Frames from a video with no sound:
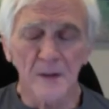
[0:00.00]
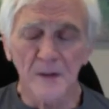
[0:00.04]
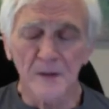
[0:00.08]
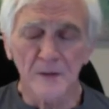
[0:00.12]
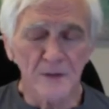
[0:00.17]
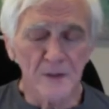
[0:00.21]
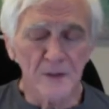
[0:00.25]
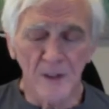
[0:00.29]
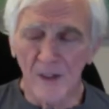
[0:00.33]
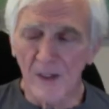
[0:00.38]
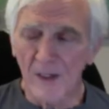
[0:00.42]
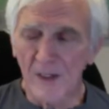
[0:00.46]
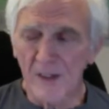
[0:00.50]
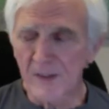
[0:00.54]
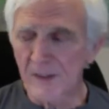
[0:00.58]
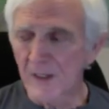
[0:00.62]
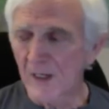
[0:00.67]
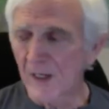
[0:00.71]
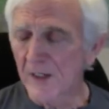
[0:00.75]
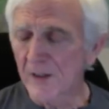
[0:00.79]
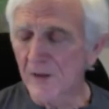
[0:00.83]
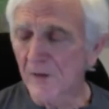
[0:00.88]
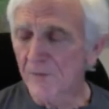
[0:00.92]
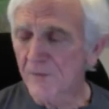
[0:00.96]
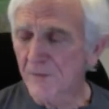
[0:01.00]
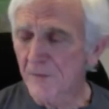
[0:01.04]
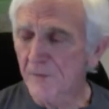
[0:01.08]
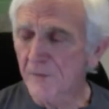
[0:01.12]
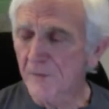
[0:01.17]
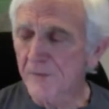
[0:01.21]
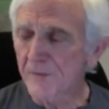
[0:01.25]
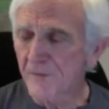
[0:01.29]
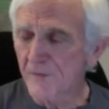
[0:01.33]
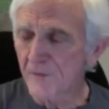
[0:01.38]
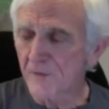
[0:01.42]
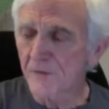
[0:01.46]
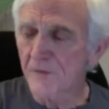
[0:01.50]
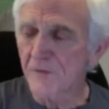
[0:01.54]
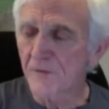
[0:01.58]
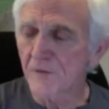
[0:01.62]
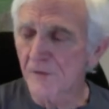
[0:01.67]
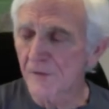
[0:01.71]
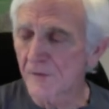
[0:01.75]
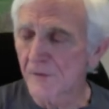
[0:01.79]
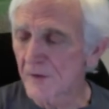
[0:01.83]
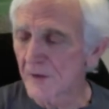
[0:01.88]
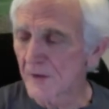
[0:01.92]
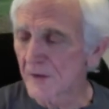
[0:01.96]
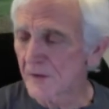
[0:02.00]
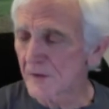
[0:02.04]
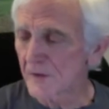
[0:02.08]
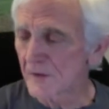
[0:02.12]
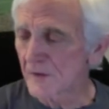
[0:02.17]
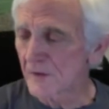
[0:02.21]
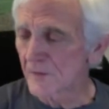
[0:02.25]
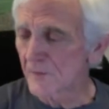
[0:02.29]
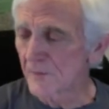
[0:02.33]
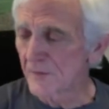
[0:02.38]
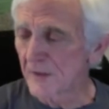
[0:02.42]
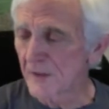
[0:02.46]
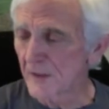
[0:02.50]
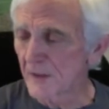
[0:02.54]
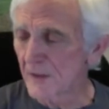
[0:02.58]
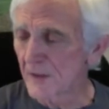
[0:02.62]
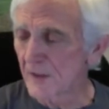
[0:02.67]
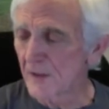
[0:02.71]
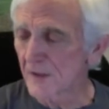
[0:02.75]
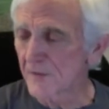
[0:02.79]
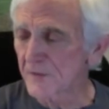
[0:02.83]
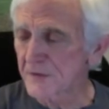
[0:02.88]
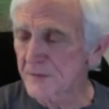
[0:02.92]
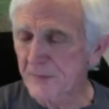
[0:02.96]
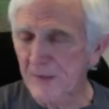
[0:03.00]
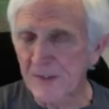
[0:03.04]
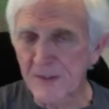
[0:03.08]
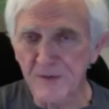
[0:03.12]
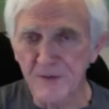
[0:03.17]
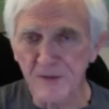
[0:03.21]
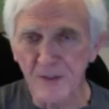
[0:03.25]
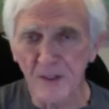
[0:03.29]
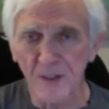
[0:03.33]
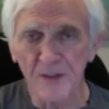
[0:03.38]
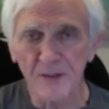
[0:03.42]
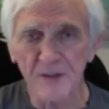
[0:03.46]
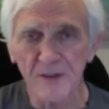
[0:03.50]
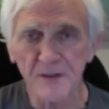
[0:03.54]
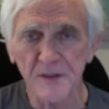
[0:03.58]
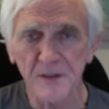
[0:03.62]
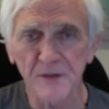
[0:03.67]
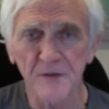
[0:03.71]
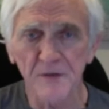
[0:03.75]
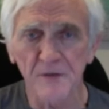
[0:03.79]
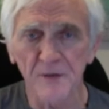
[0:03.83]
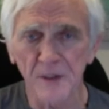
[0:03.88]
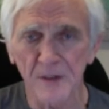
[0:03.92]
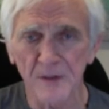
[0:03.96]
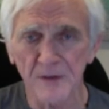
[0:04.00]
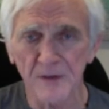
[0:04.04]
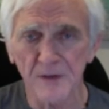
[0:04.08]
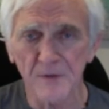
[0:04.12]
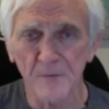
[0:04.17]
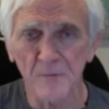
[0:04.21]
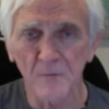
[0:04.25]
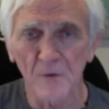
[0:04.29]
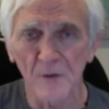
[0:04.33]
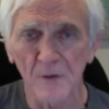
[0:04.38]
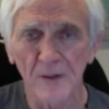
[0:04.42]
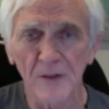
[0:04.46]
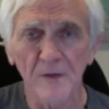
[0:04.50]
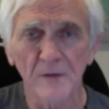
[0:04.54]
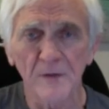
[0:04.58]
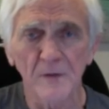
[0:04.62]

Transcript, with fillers: yeah, I, I often refer to the beginning of Space Odyssey 2001